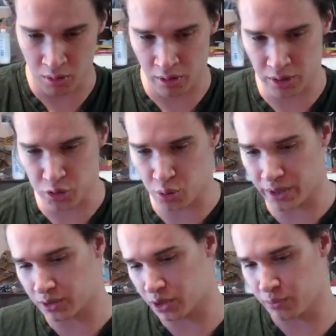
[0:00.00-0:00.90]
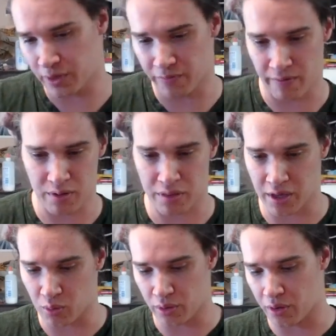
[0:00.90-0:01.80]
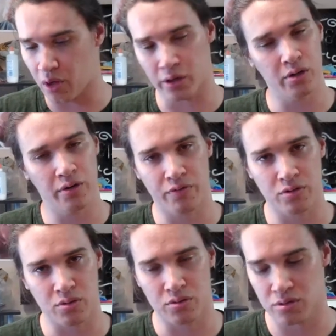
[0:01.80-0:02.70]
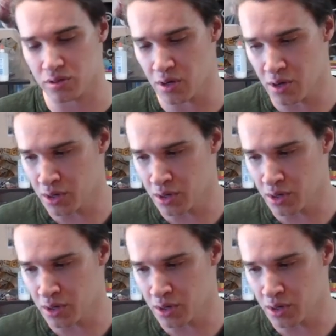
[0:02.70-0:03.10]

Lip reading: or doing a little bit of everything with all your different soldiers.